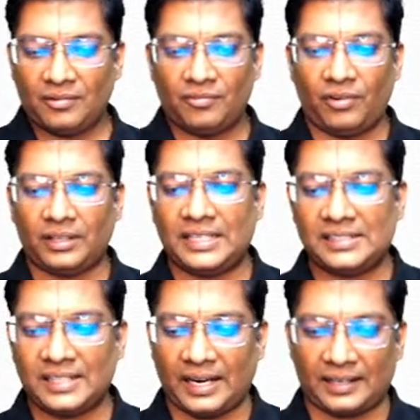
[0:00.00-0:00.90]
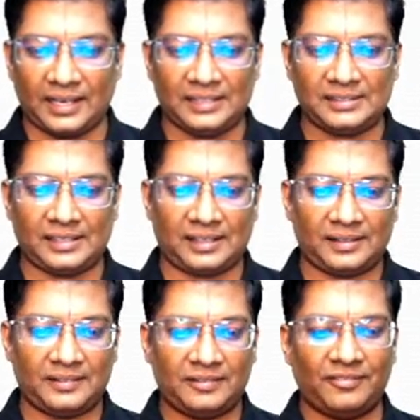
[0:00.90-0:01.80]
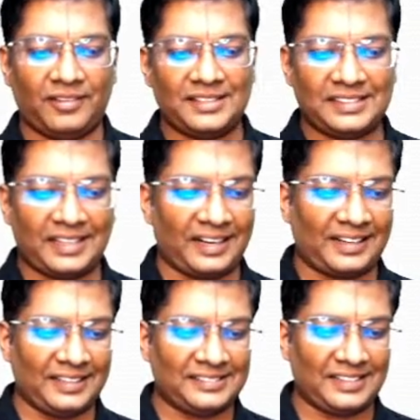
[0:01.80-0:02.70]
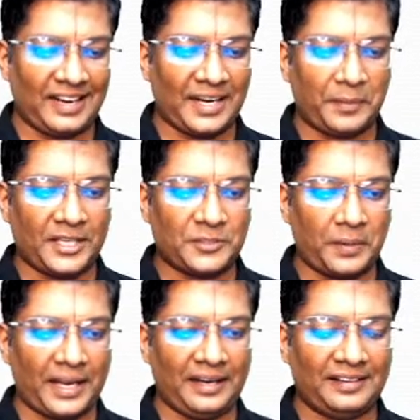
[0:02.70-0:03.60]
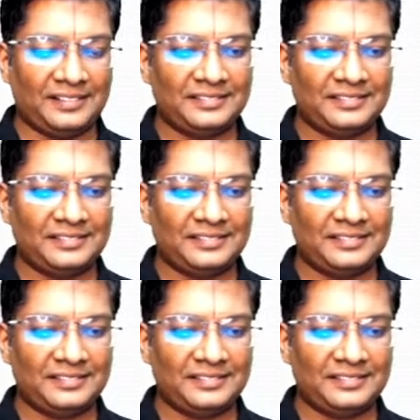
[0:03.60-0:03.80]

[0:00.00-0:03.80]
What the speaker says: What is the correct answer? What is the correct answer? Let me explain.